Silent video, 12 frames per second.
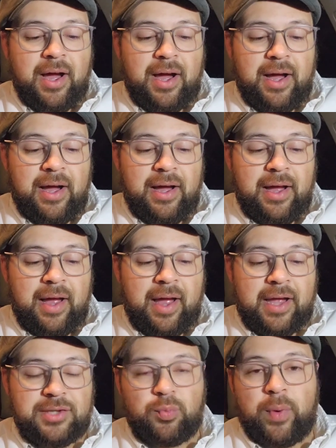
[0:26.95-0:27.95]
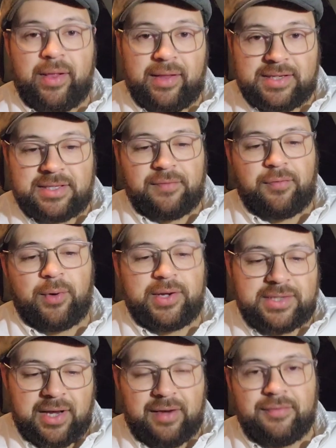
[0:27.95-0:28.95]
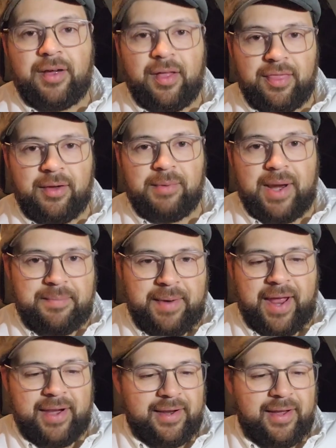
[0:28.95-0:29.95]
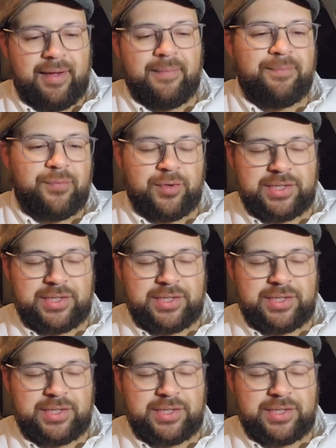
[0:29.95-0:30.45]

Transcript: as well as the voice of the Red Panda,